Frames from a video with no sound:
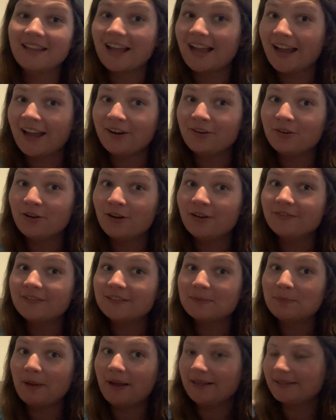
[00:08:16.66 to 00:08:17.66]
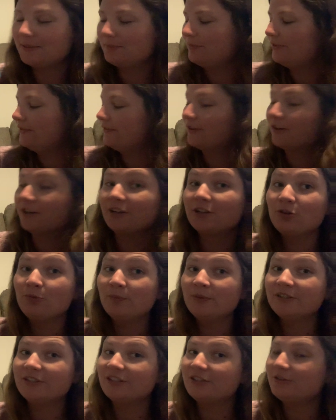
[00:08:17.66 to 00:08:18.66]
I don't know if it's possible for a
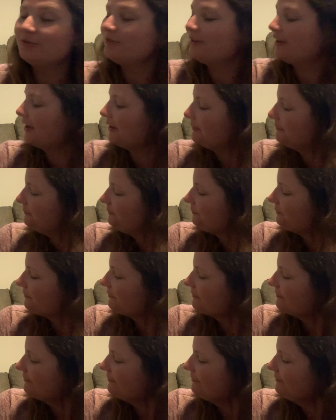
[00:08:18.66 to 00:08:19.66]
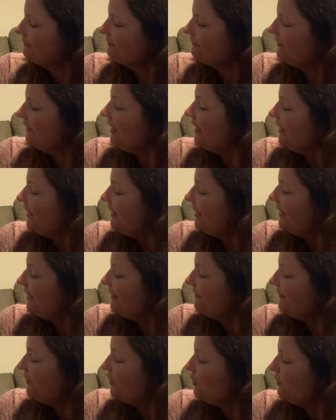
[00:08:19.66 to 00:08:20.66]
human to do that.
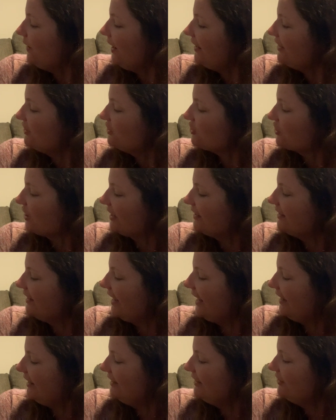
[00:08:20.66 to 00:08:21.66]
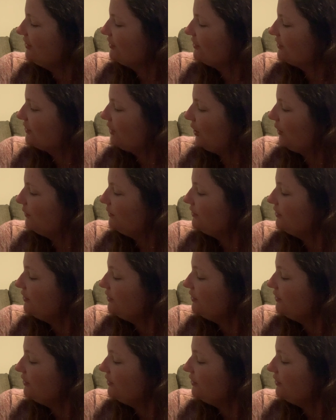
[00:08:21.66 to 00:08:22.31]
If you had a giant anteater's nose,